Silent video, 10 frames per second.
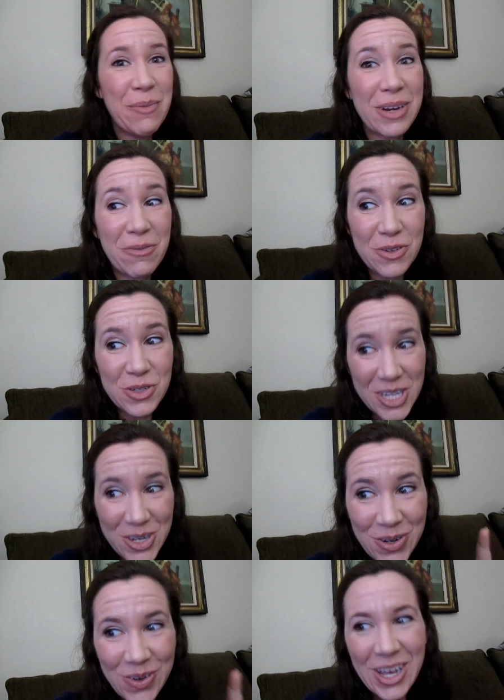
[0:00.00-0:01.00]
But if you
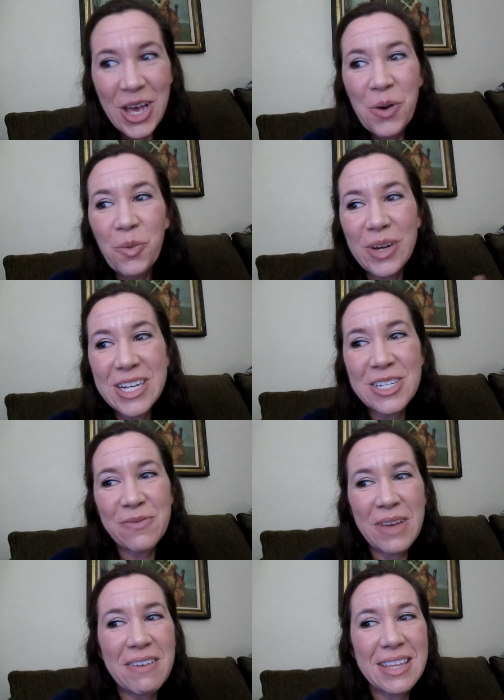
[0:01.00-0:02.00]
do, what is your
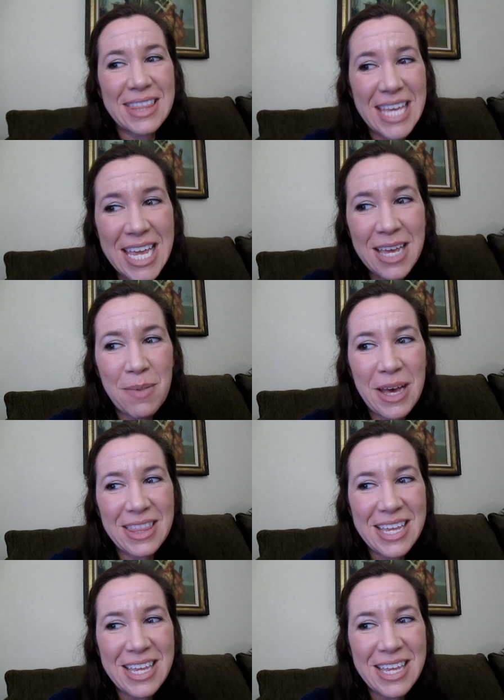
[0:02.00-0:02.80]
favorite thing about